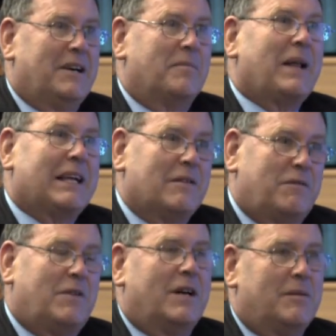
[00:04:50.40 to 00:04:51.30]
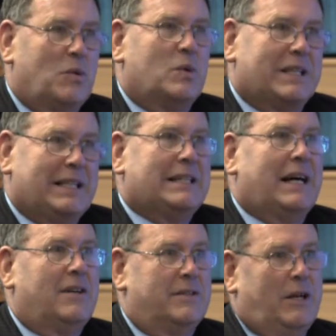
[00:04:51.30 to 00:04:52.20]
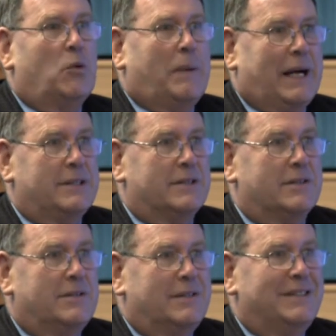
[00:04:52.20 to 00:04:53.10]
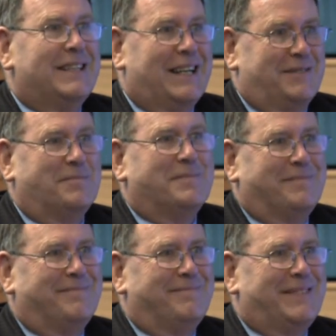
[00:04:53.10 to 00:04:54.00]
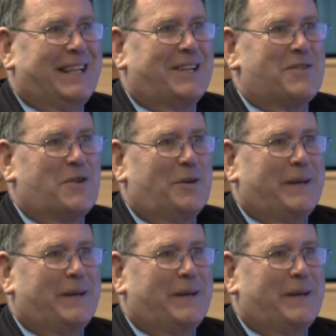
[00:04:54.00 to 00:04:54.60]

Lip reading: they can find more detailed help pages in the control